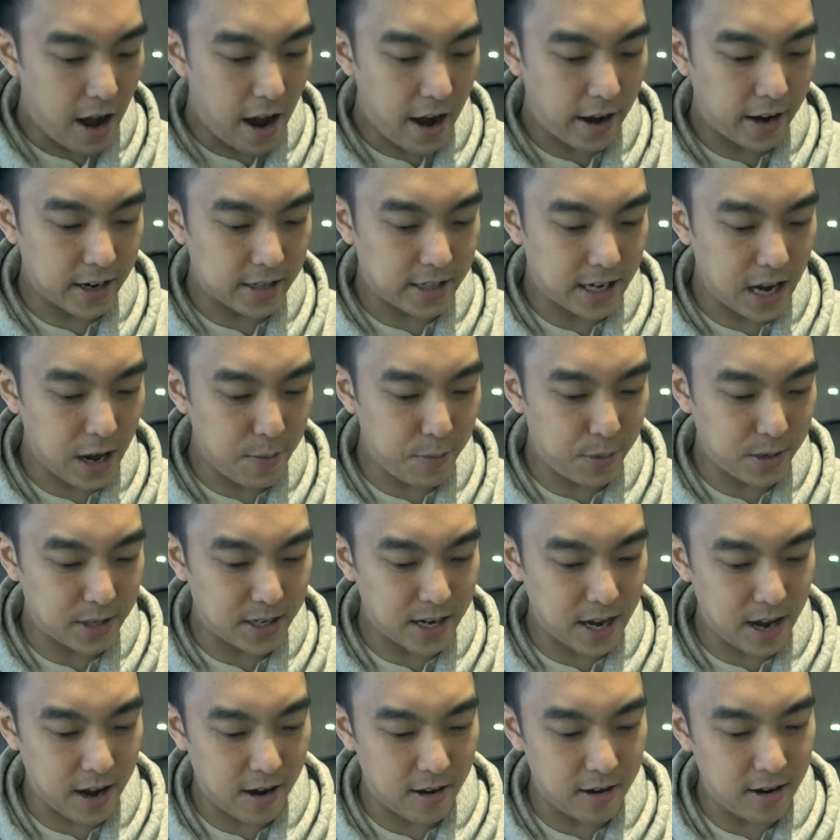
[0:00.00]
I'm going to tape it
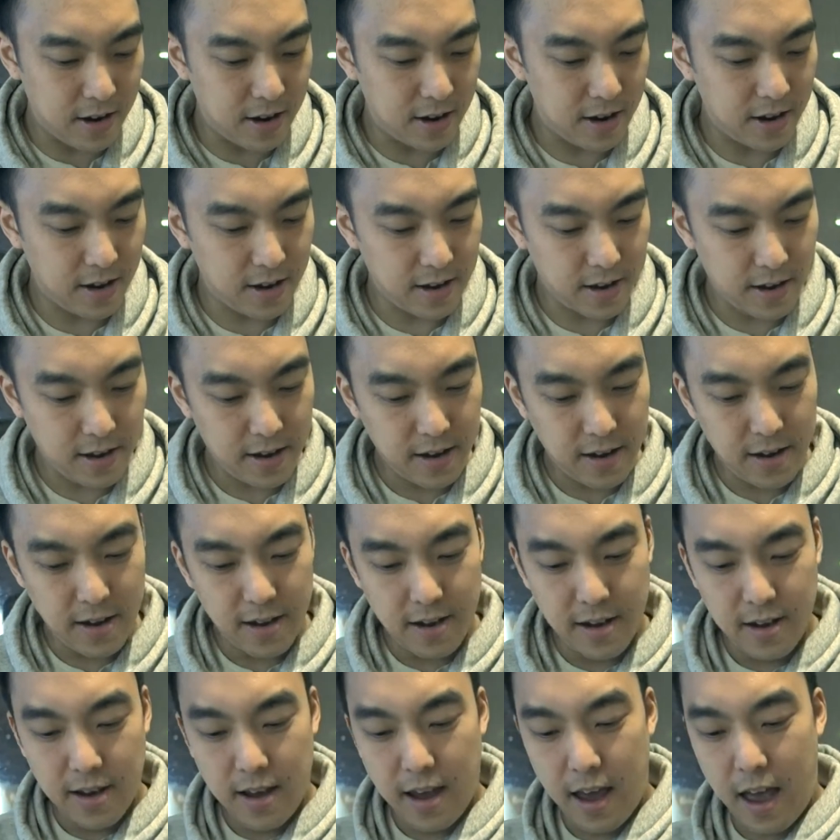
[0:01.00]
down,
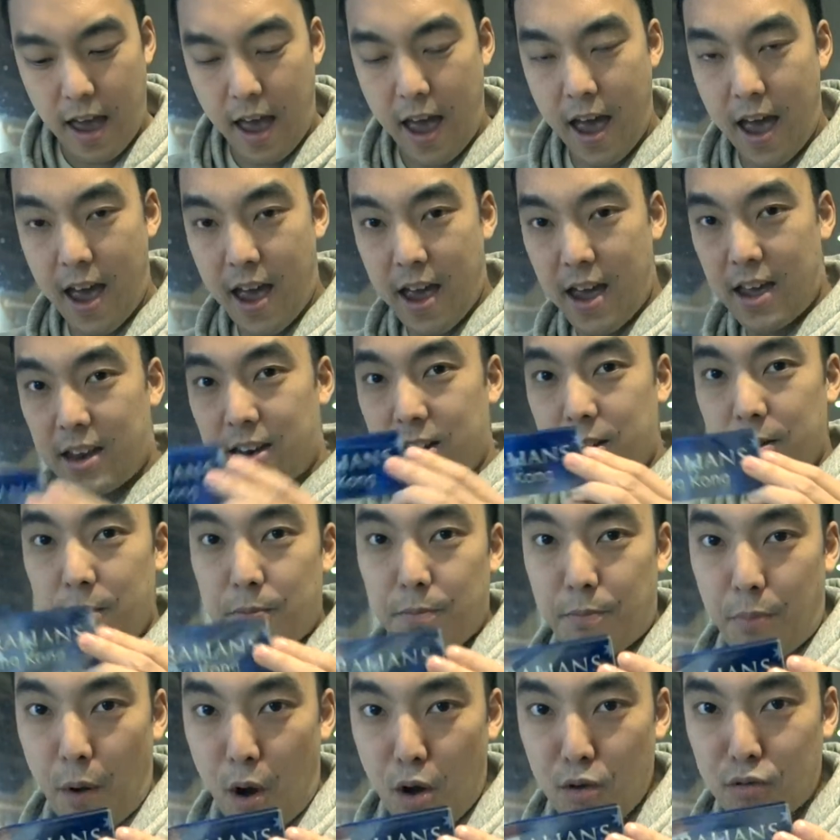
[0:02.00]
and
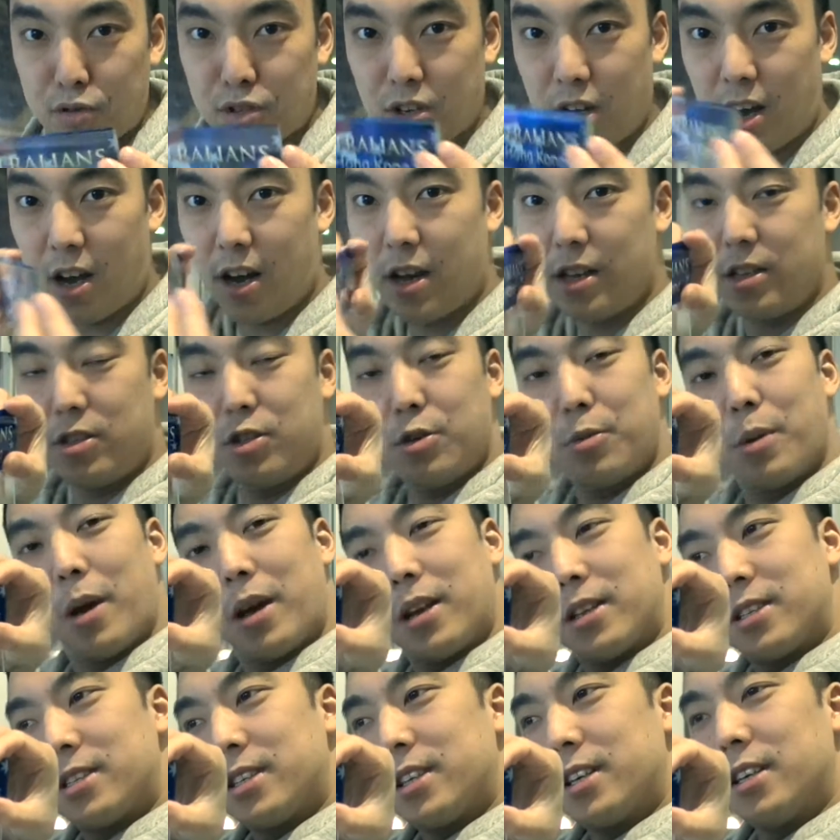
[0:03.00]
both sides you'll be
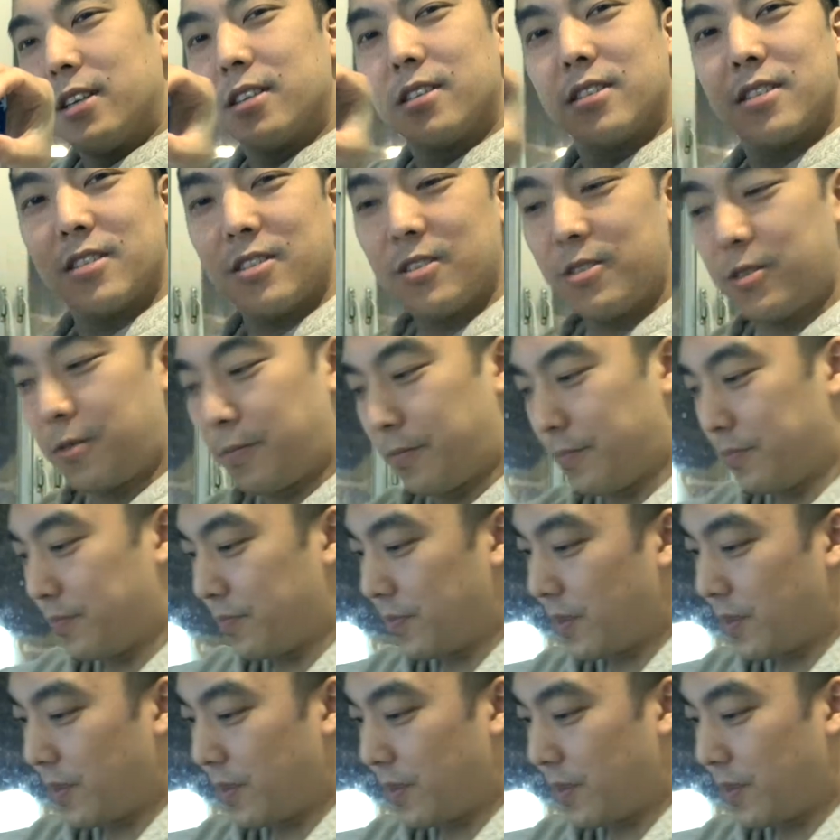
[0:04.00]
able to see it, so